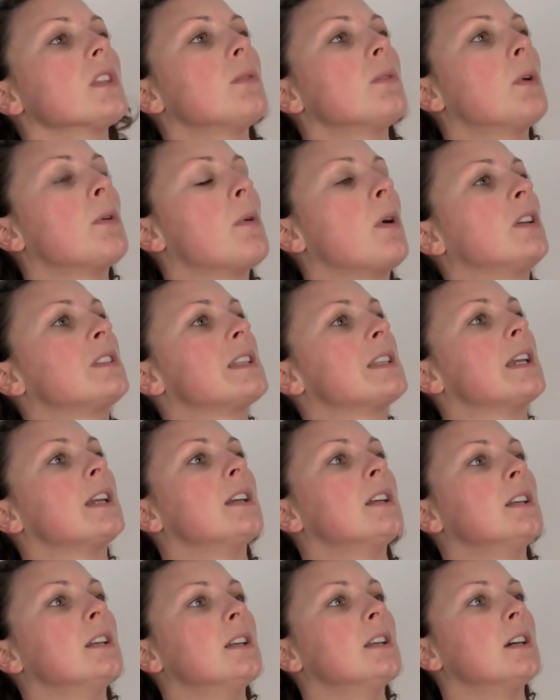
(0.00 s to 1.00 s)
what was
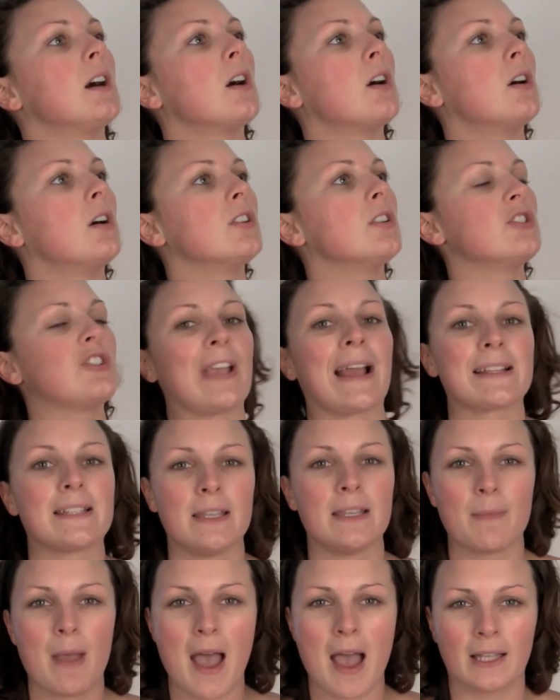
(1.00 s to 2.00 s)
it? On
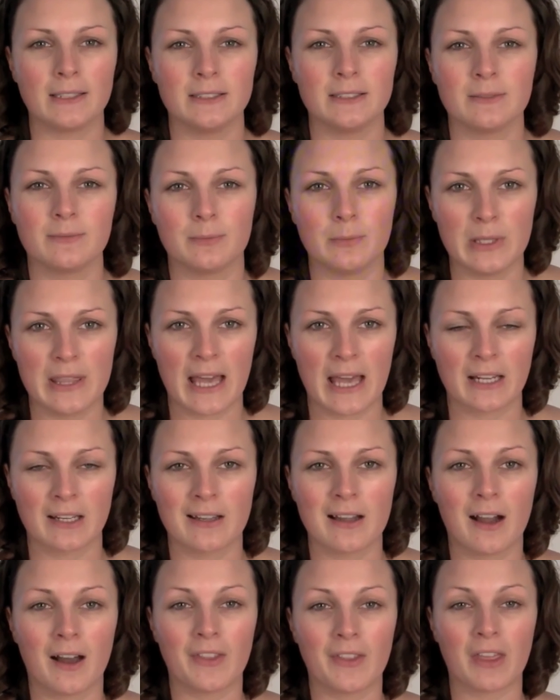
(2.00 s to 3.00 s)
Chatty Man with
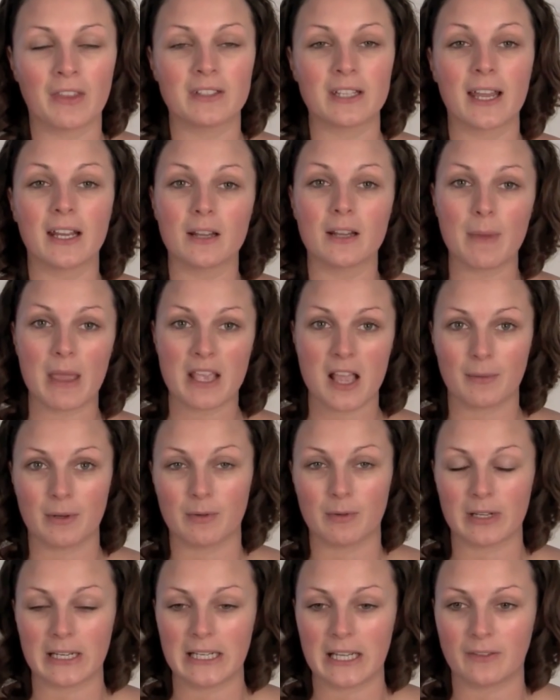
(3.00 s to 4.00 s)
Alan Carr the other day, and her makeup
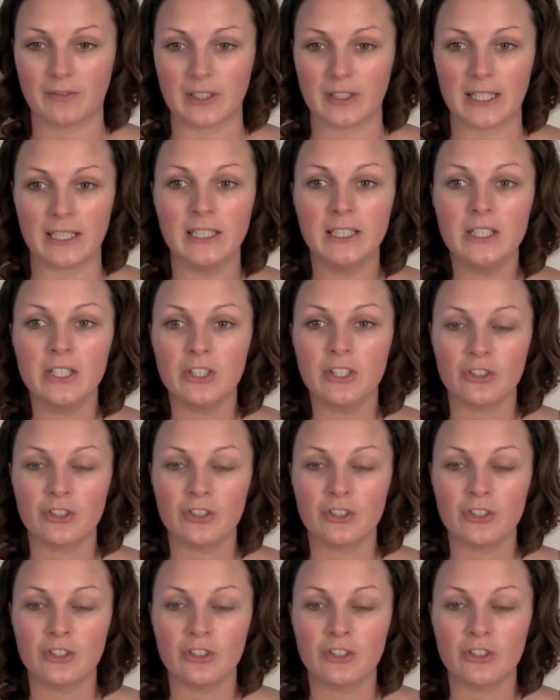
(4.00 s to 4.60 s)
looked really lovely.